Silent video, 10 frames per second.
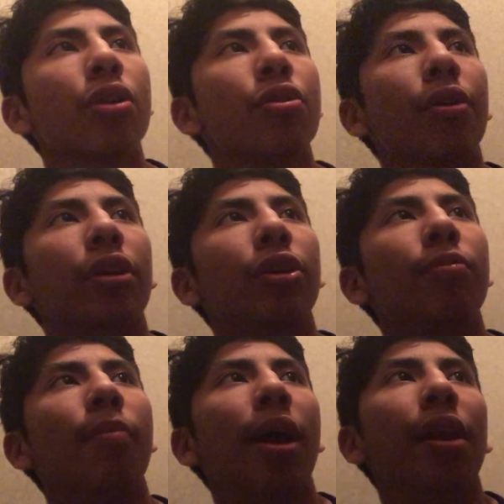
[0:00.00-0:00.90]
you're a
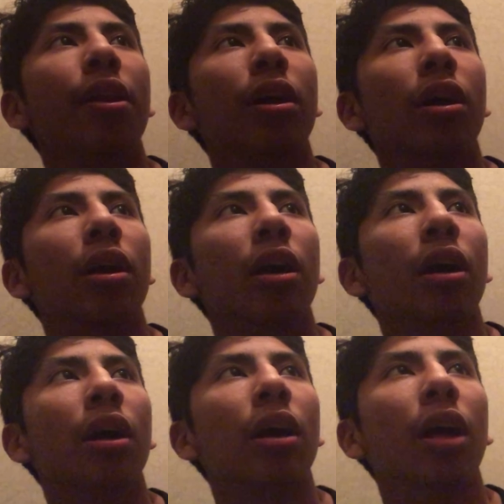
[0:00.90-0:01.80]
good man."
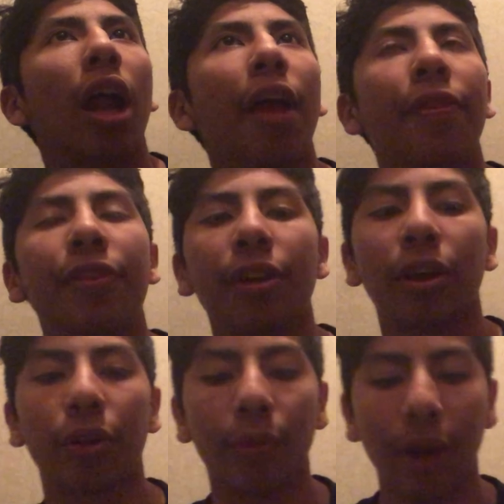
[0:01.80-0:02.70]
And Theon